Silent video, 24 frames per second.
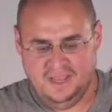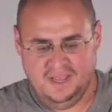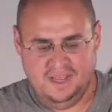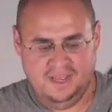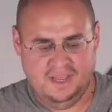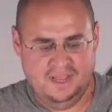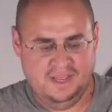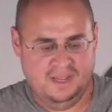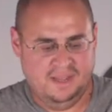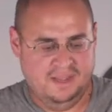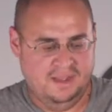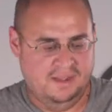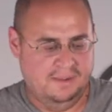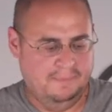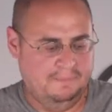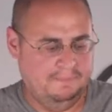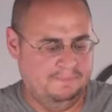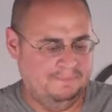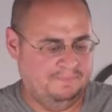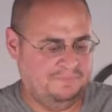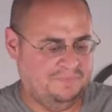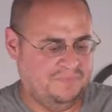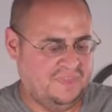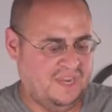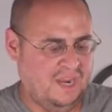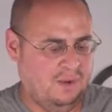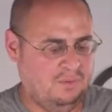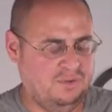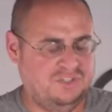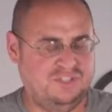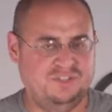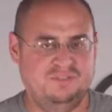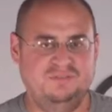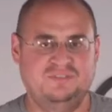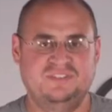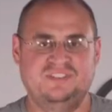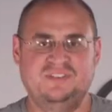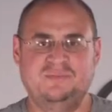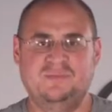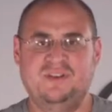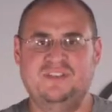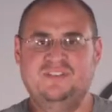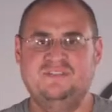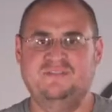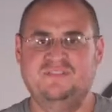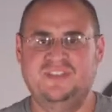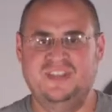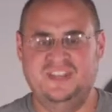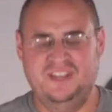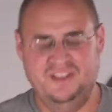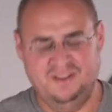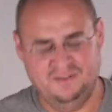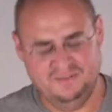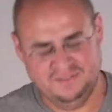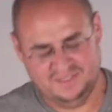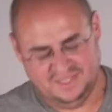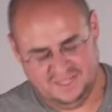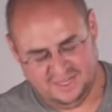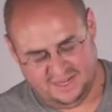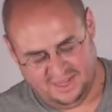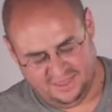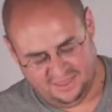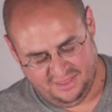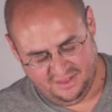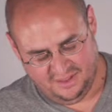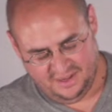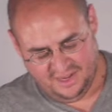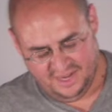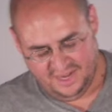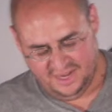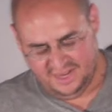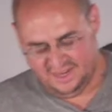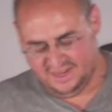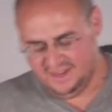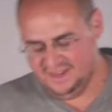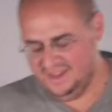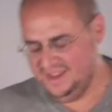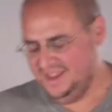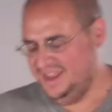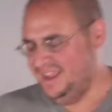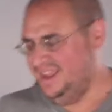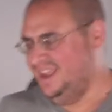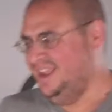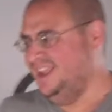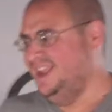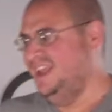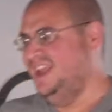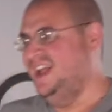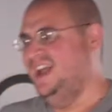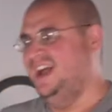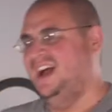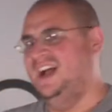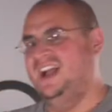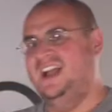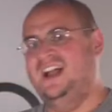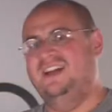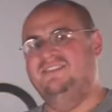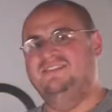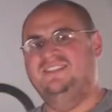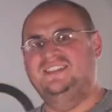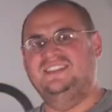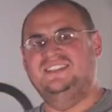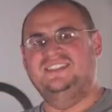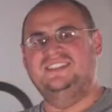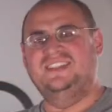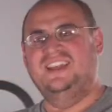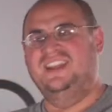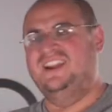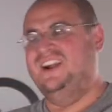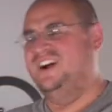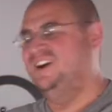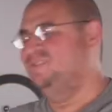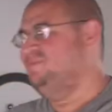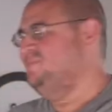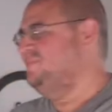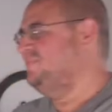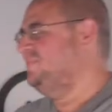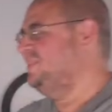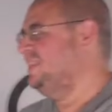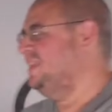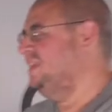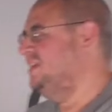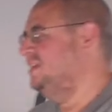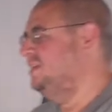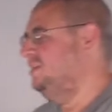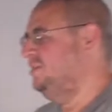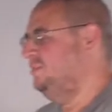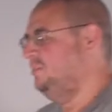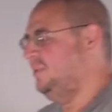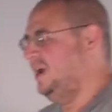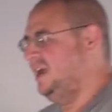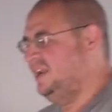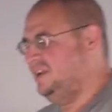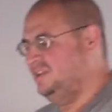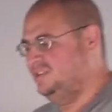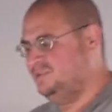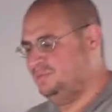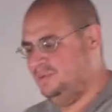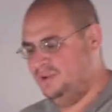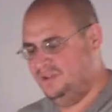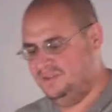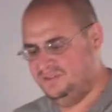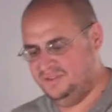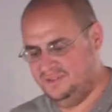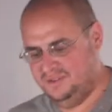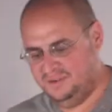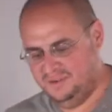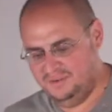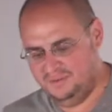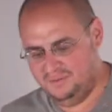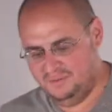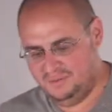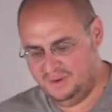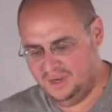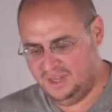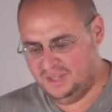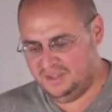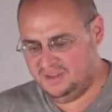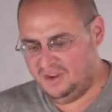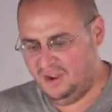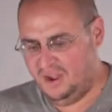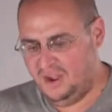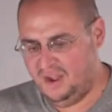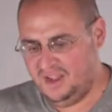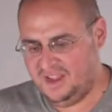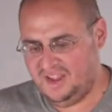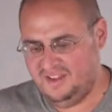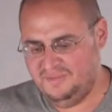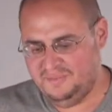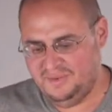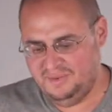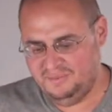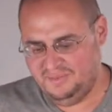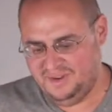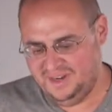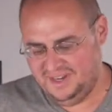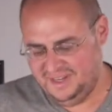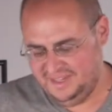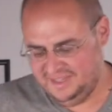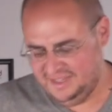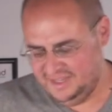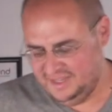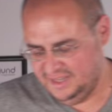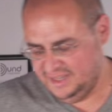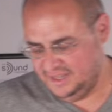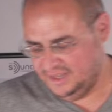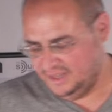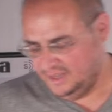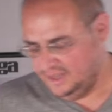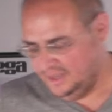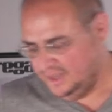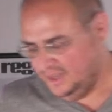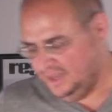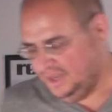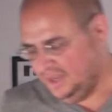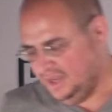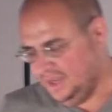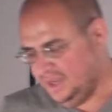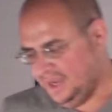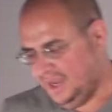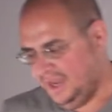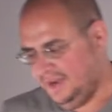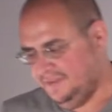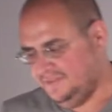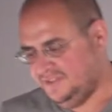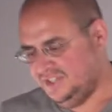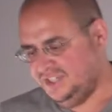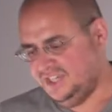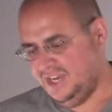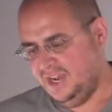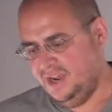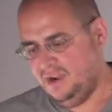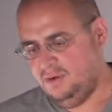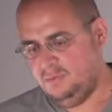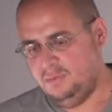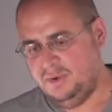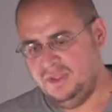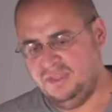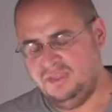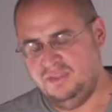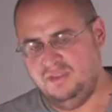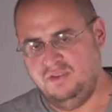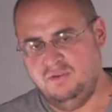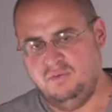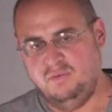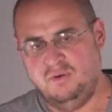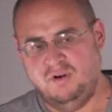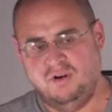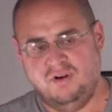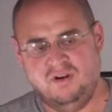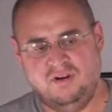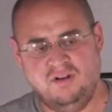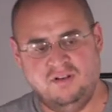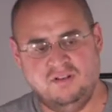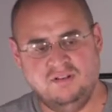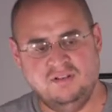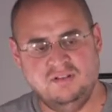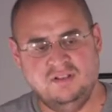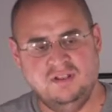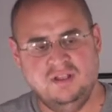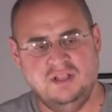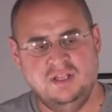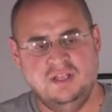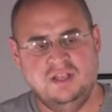I was shooting some other videos and I thought, hey, I have this set up. Might as well do a talk I've been wanting to kind of share with you all